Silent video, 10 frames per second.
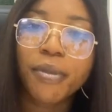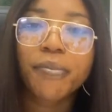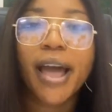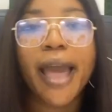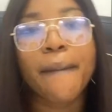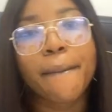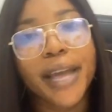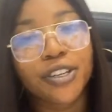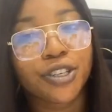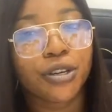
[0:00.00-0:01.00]
I remember I
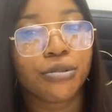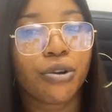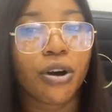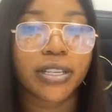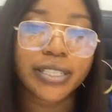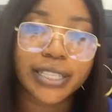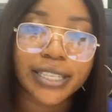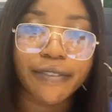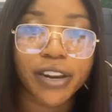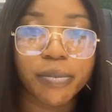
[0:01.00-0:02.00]
mentioned
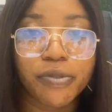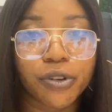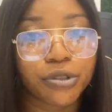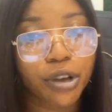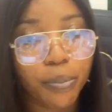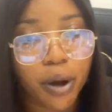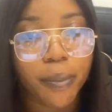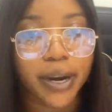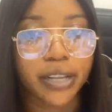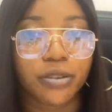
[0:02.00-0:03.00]
courses available for top
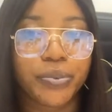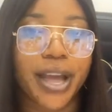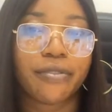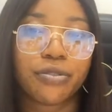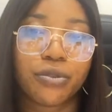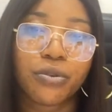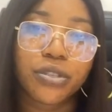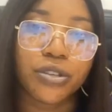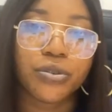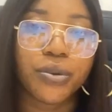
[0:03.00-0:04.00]
up, and I told you we have
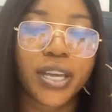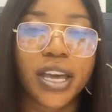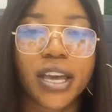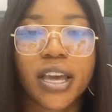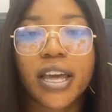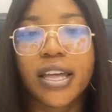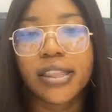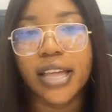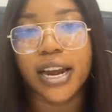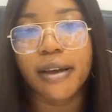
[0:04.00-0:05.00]
schools in UK
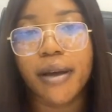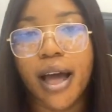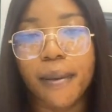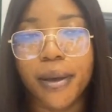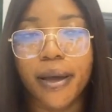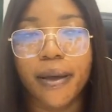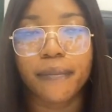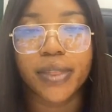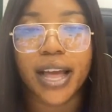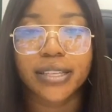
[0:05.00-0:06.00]
that
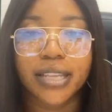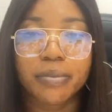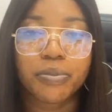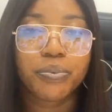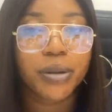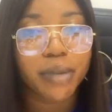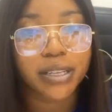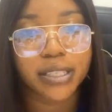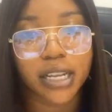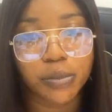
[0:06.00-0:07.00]
accept
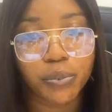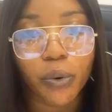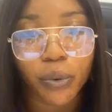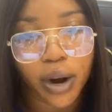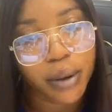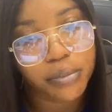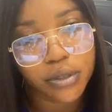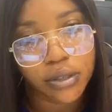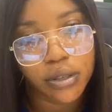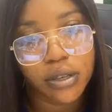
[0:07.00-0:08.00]
pre-masters
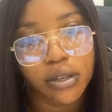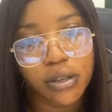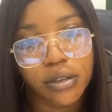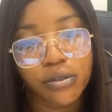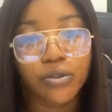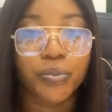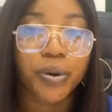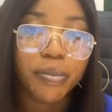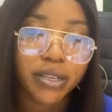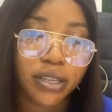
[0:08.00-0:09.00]
programs.
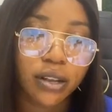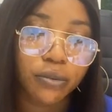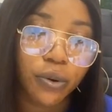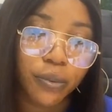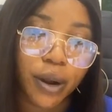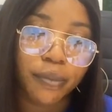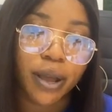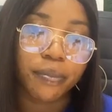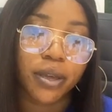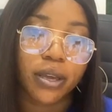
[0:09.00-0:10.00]
So pre-master
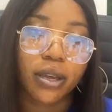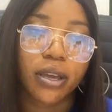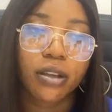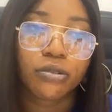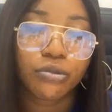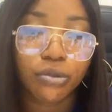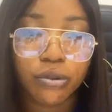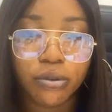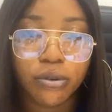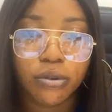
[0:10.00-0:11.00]
program can be
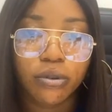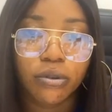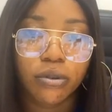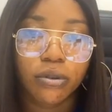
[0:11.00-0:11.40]
2